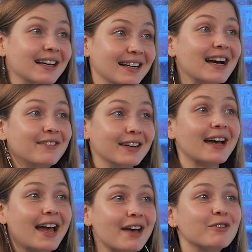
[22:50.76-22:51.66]
I think
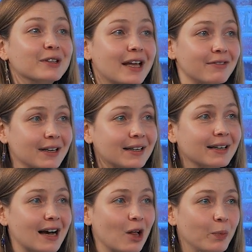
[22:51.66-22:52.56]
AI will definitely
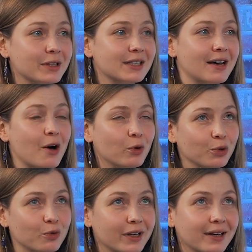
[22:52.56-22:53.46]
help. It's how
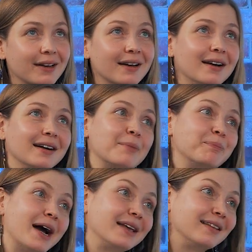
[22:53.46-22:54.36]
do we combine